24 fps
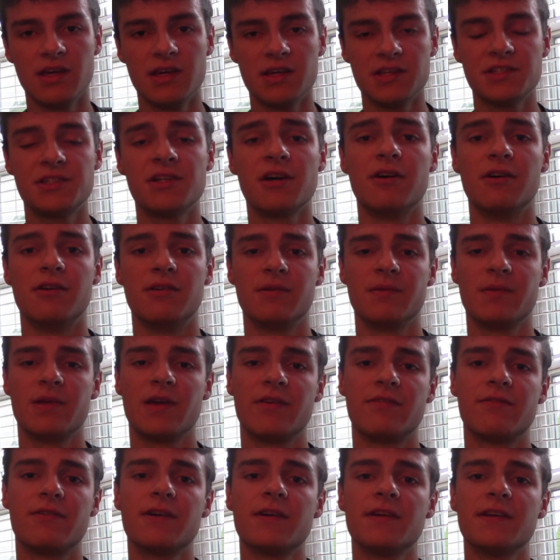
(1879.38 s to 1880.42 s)
So,
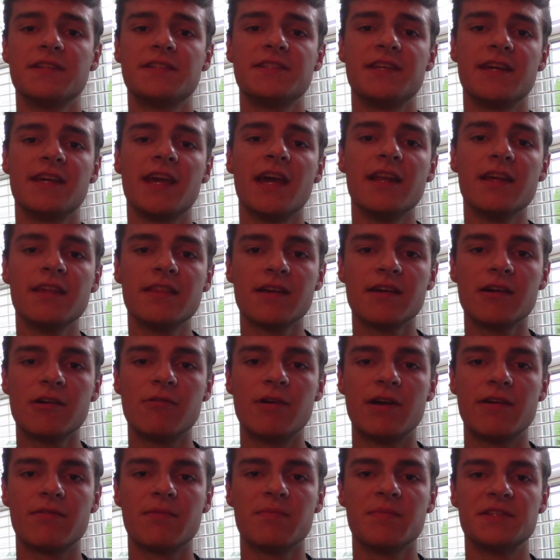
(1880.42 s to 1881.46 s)
if you're going to take anything
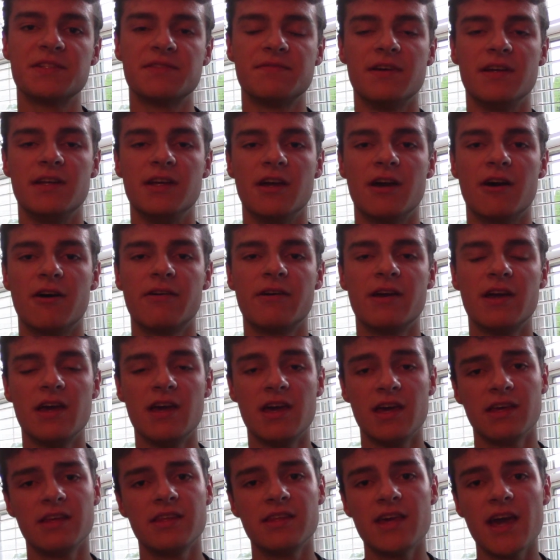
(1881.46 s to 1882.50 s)
away from this video,
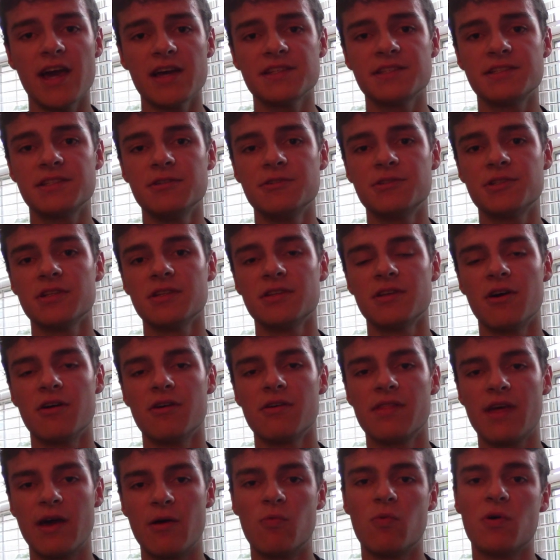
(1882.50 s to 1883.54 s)
yes, you should
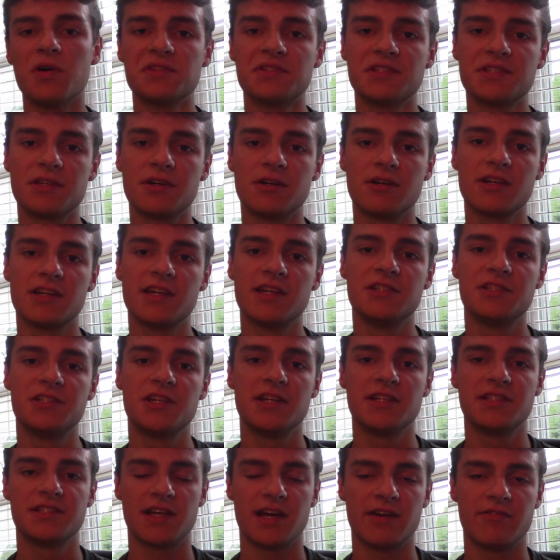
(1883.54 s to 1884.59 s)
know that one song can
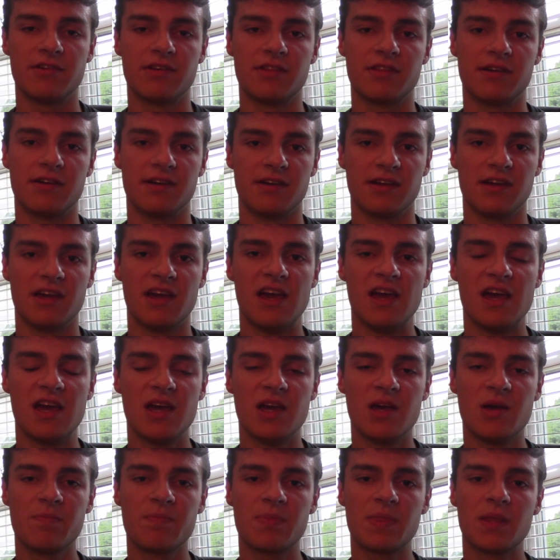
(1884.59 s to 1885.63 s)
change
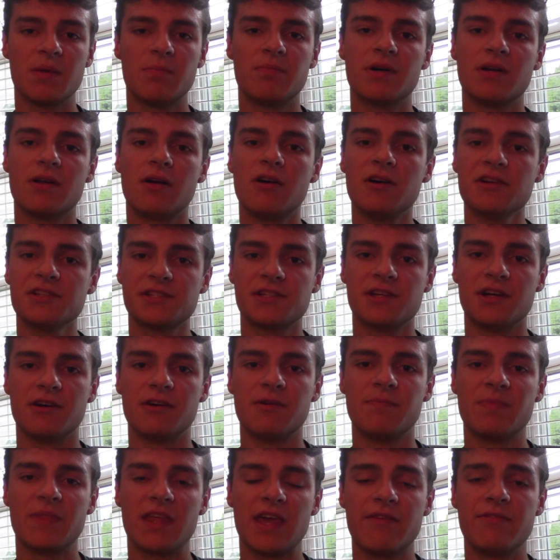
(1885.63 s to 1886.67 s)
everything. But
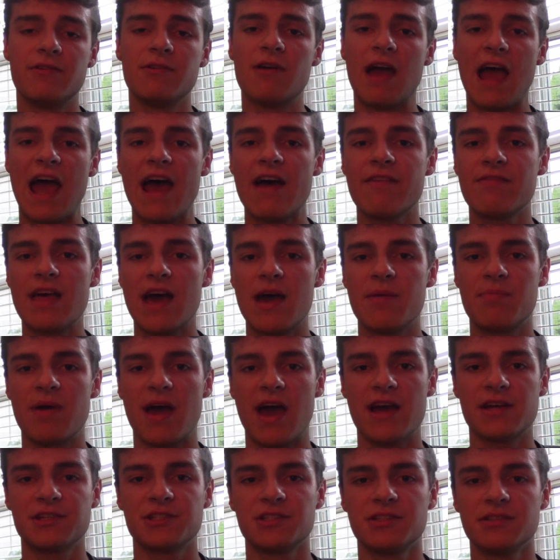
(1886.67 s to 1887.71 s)
also, if you have that
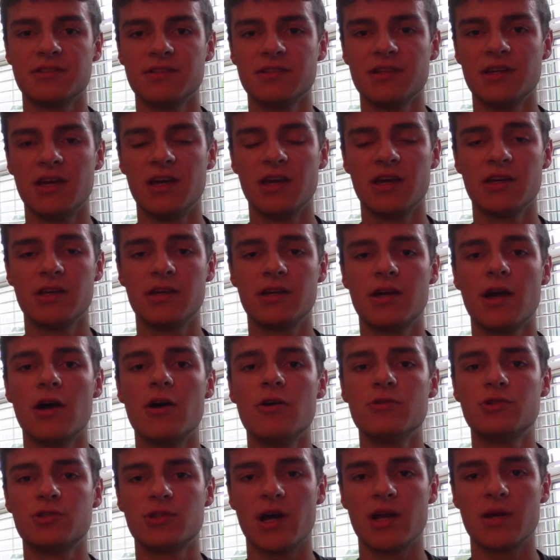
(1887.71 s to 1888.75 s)
passion,
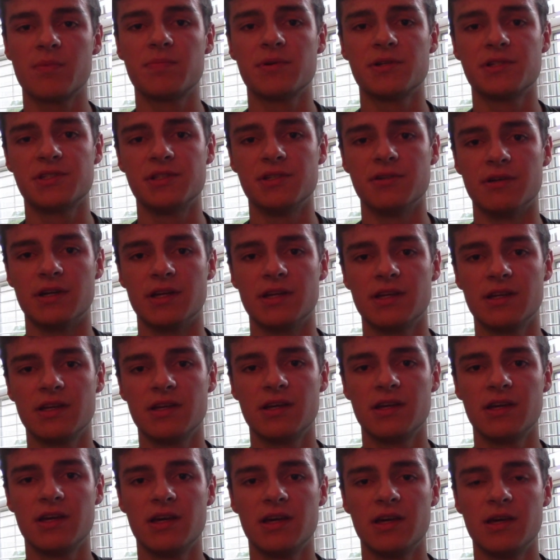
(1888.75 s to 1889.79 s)
go try to pursue
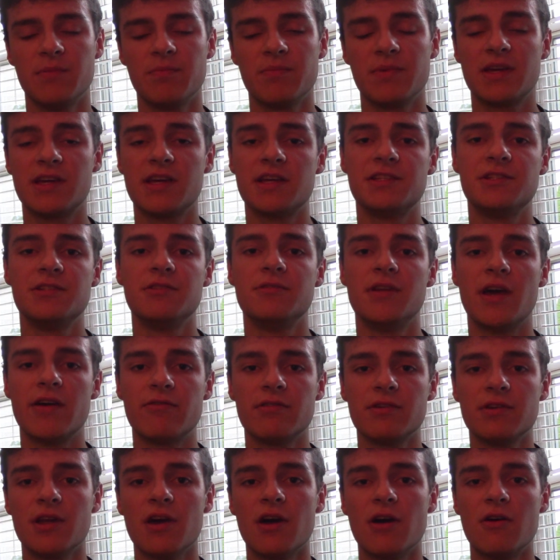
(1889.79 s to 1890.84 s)
it. Because you
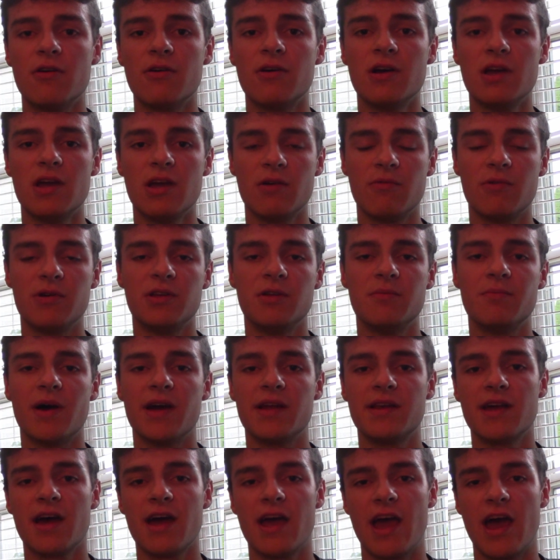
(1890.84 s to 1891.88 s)
never know when you
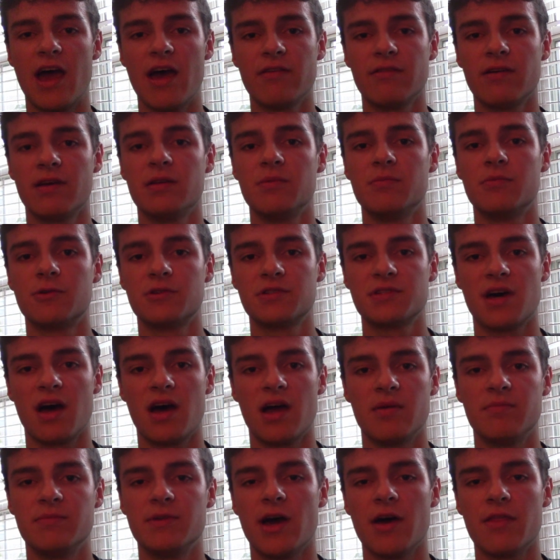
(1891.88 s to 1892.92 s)
might not have any more
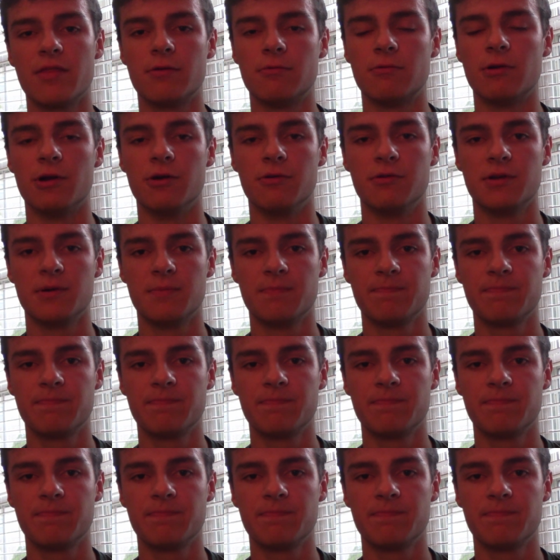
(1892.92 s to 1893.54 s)
time down the road.